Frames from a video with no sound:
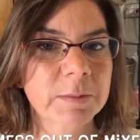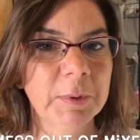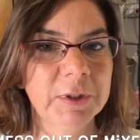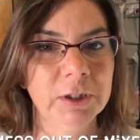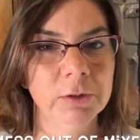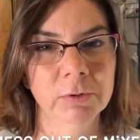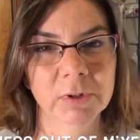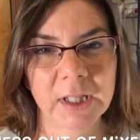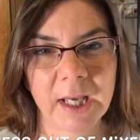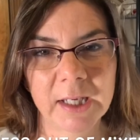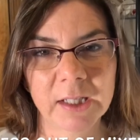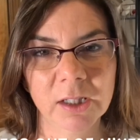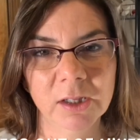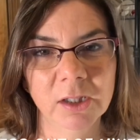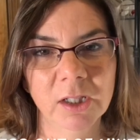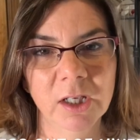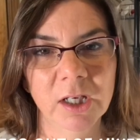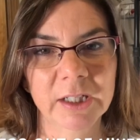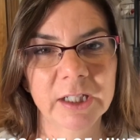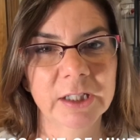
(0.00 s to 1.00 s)
but you like a
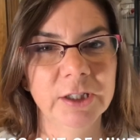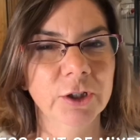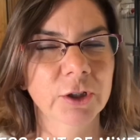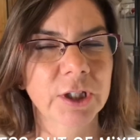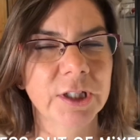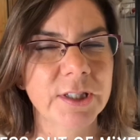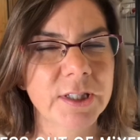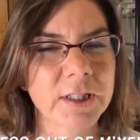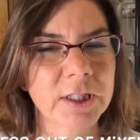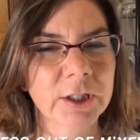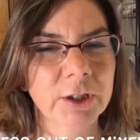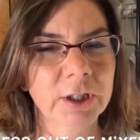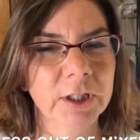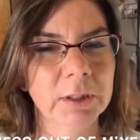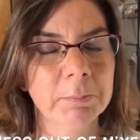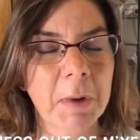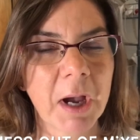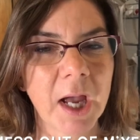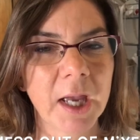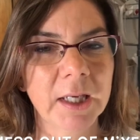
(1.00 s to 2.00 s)
look and you're
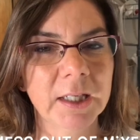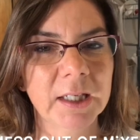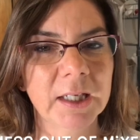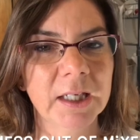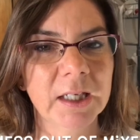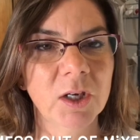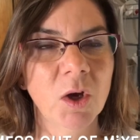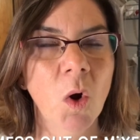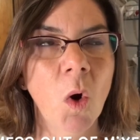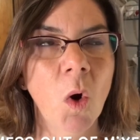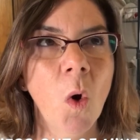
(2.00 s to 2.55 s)
considering buying it,